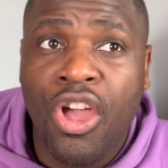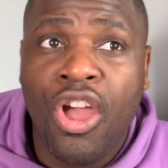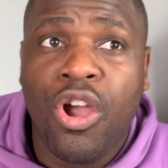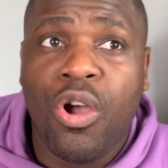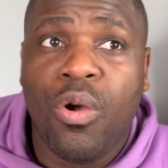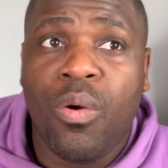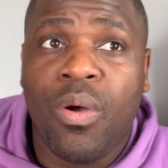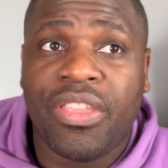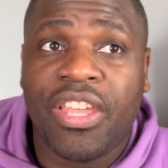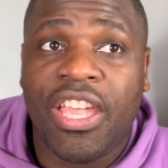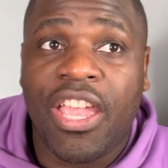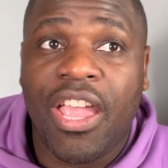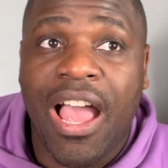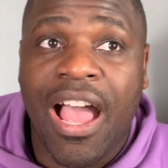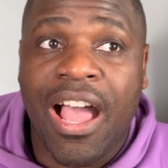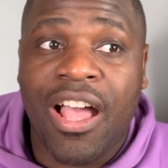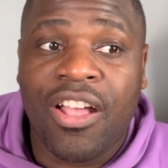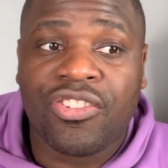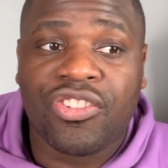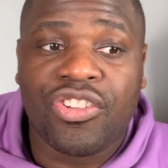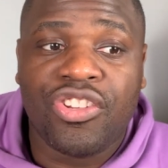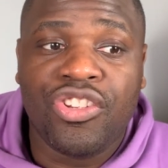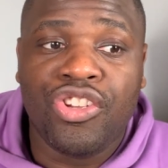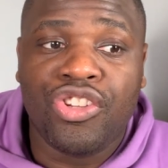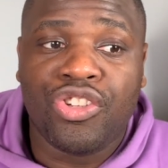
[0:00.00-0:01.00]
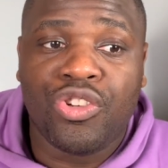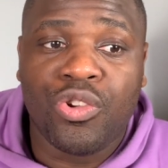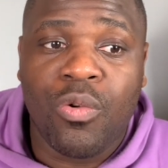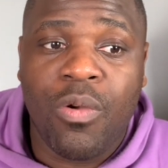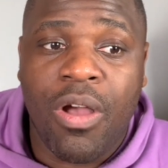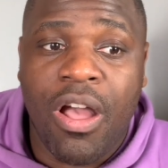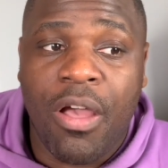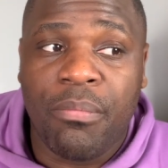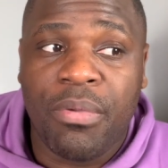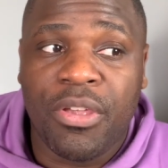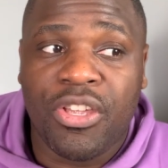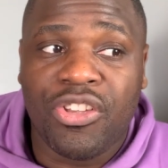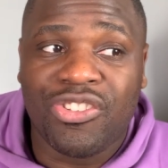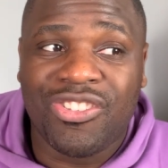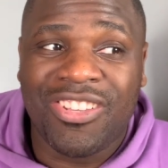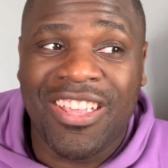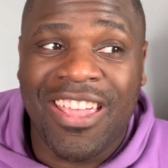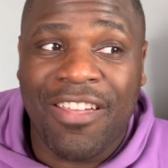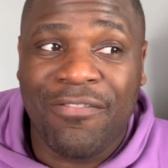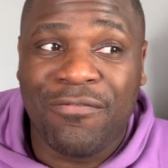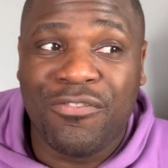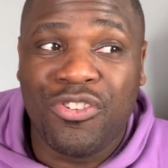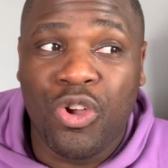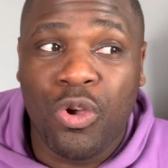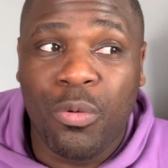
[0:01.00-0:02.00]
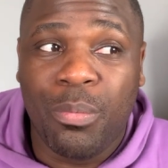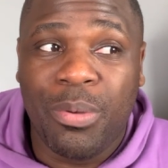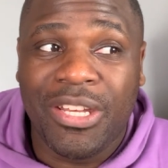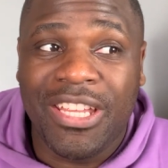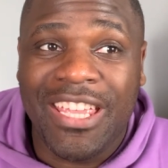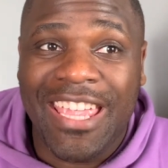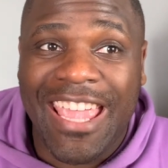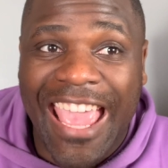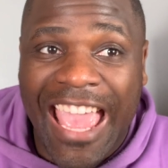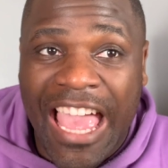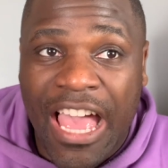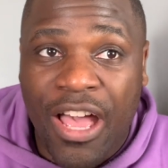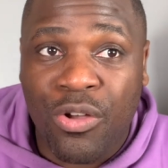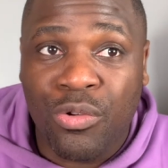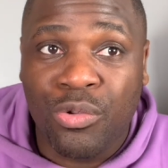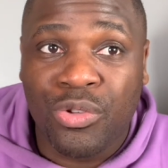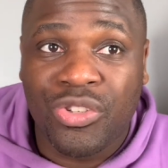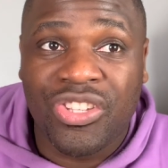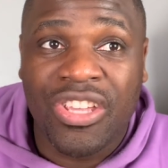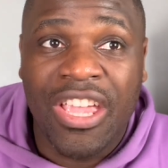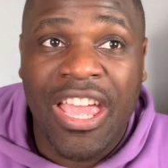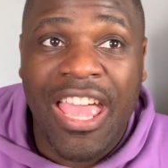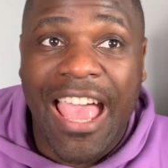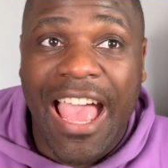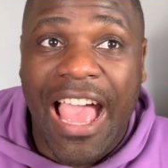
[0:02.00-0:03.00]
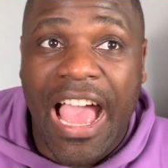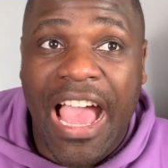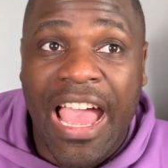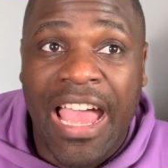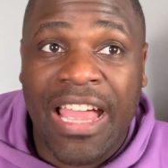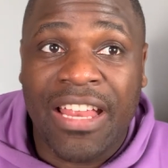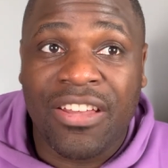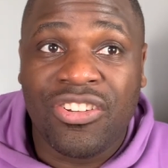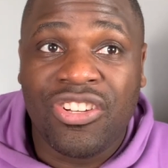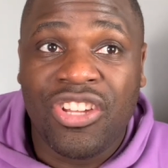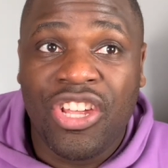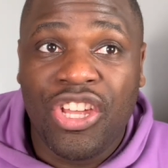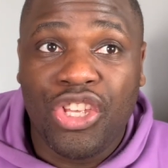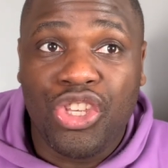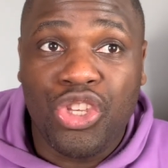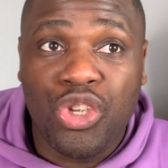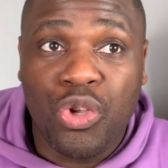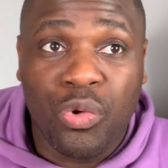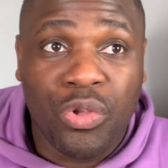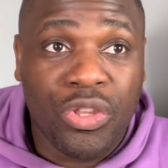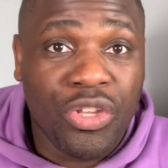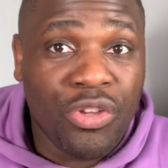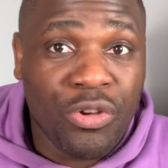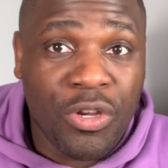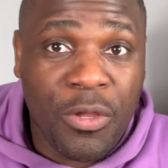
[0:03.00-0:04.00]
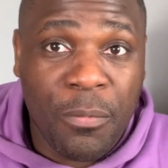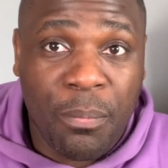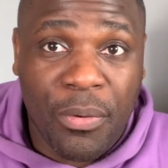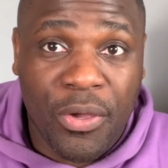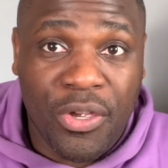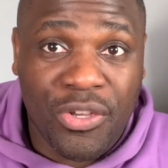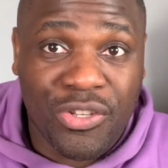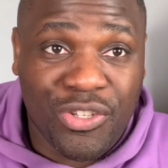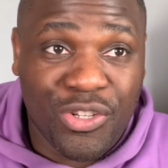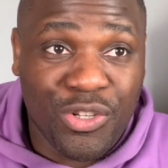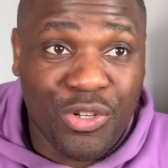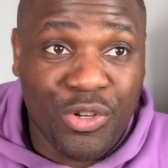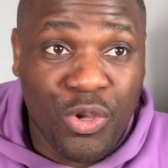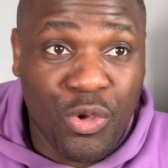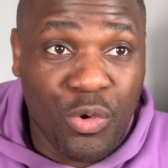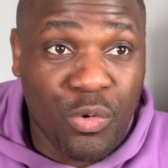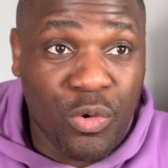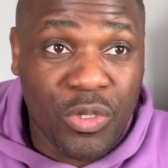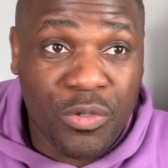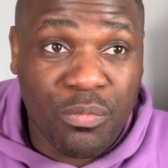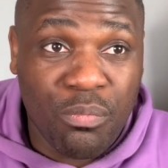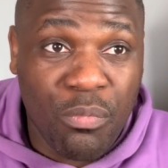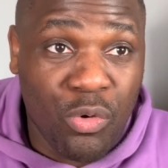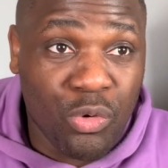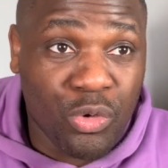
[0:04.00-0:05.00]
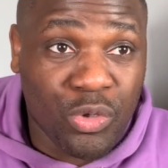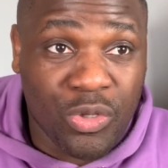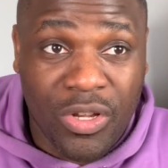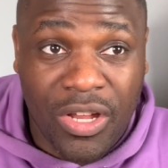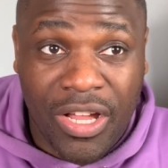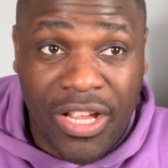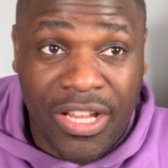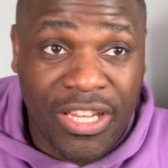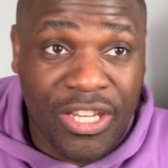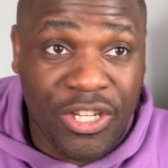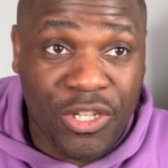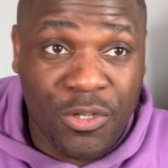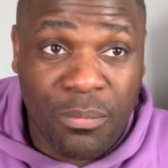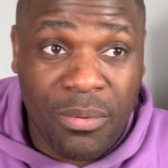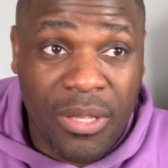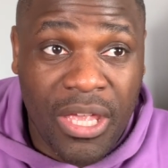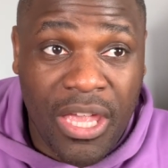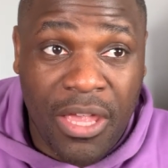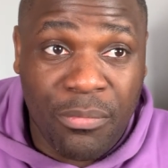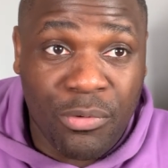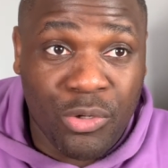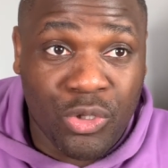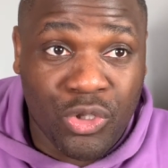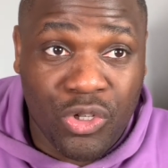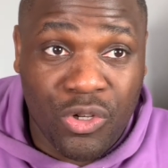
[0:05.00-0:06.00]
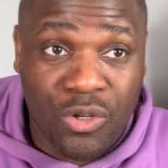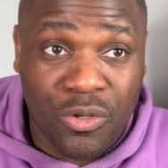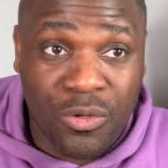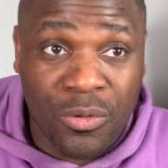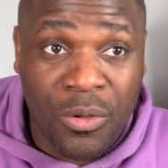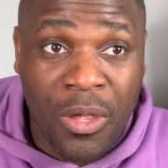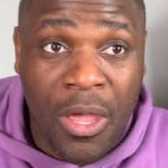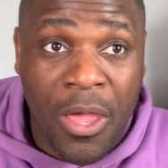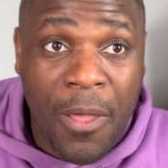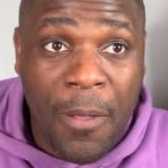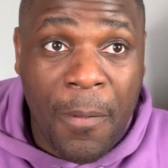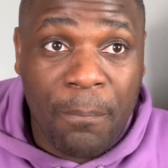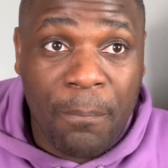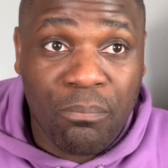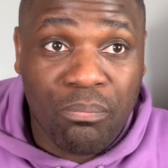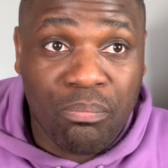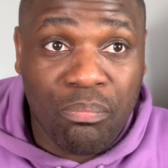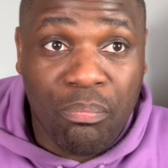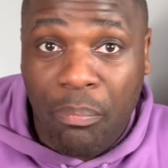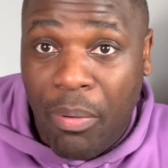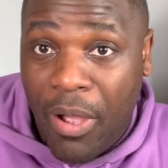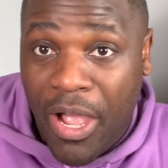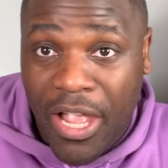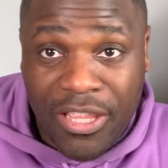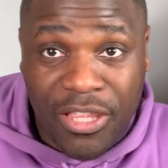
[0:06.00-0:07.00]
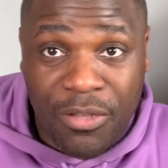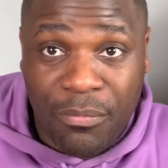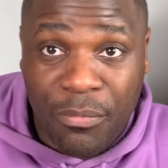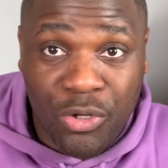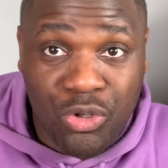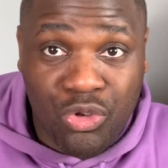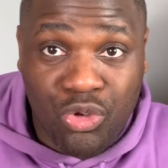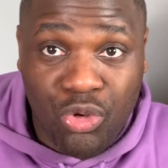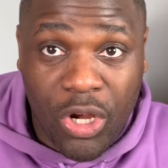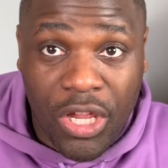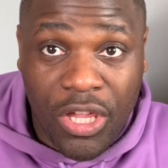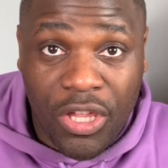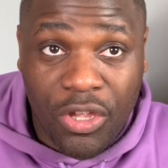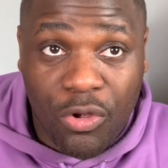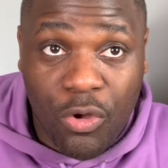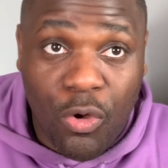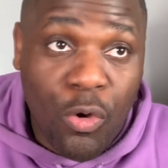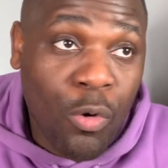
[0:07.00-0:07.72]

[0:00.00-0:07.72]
Or are they asking you to go out because they have nobody else and you're the only person who is most likely to be able to buy them a drink?